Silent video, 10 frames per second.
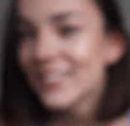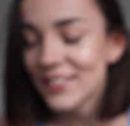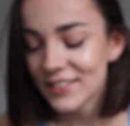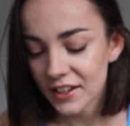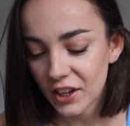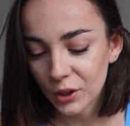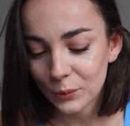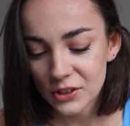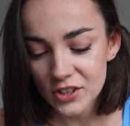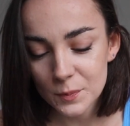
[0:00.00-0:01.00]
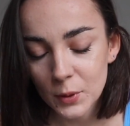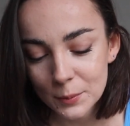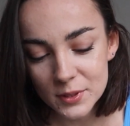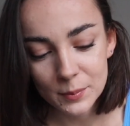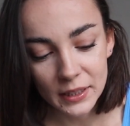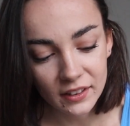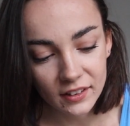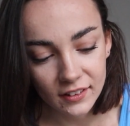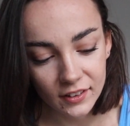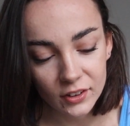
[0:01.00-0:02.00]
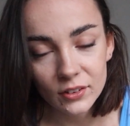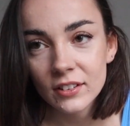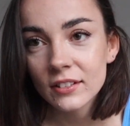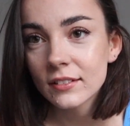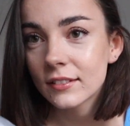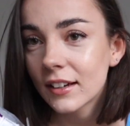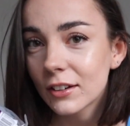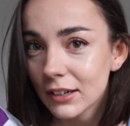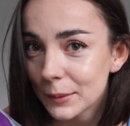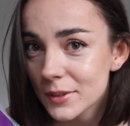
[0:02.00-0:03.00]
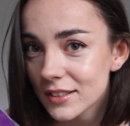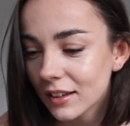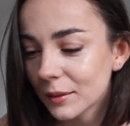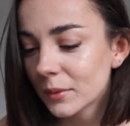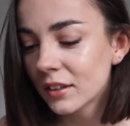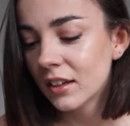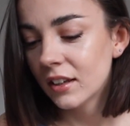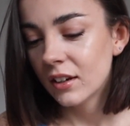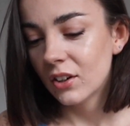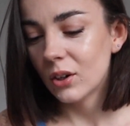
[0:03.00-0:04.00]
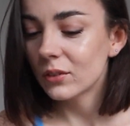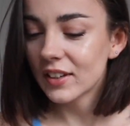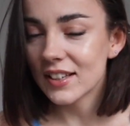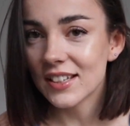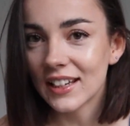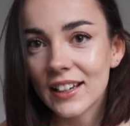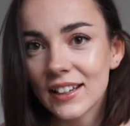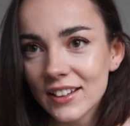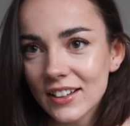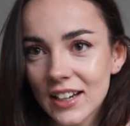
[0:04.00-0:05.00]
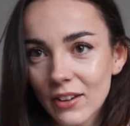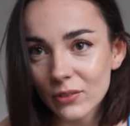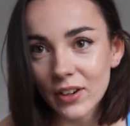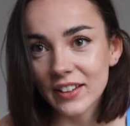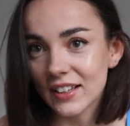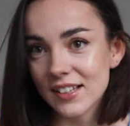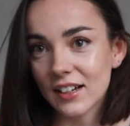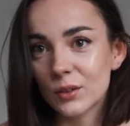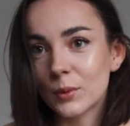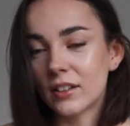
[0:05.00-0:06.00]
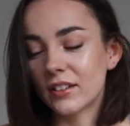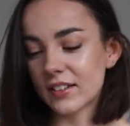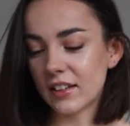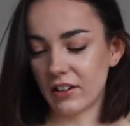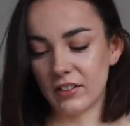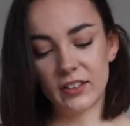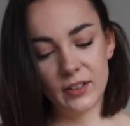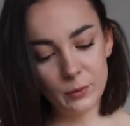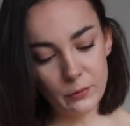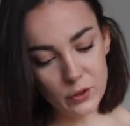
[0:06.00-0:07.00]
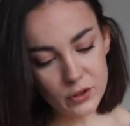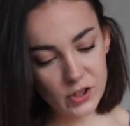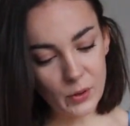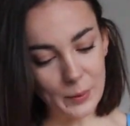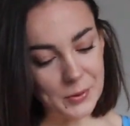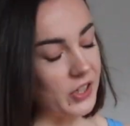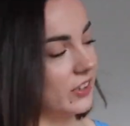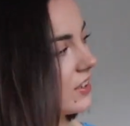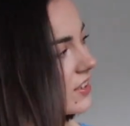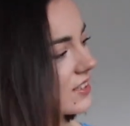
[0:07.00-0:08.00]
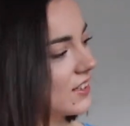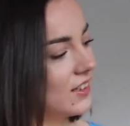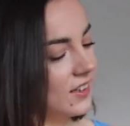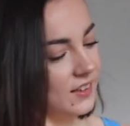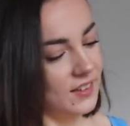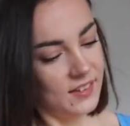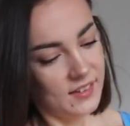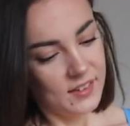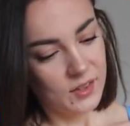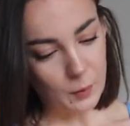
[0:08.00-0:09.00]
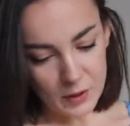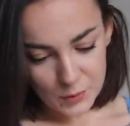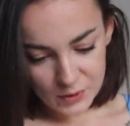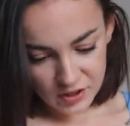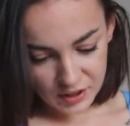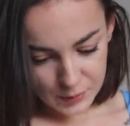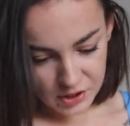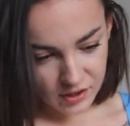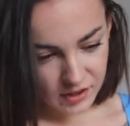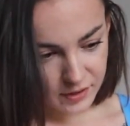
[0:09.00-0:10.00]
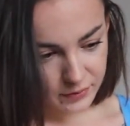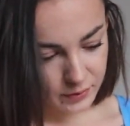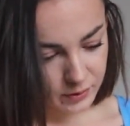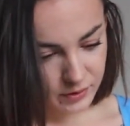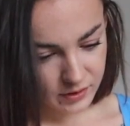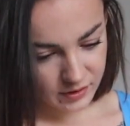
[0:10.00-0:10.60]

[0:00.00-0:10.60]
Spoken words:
So, we just popped to B&Q and grabbed some. Obviously, you can never find the exact one, so we've got two options. Which one do you think we should go for?